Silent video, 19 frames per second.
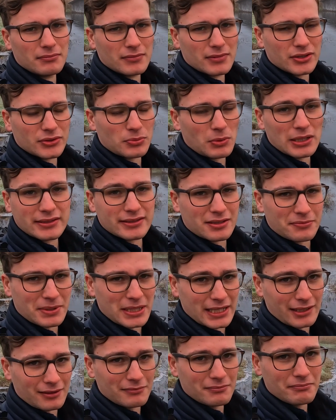as well as it
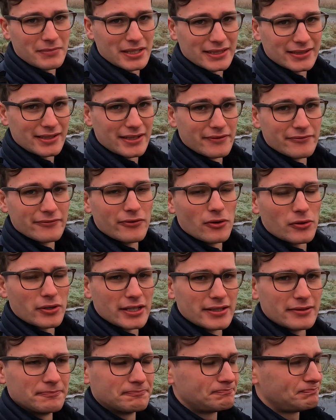being misty and foggy.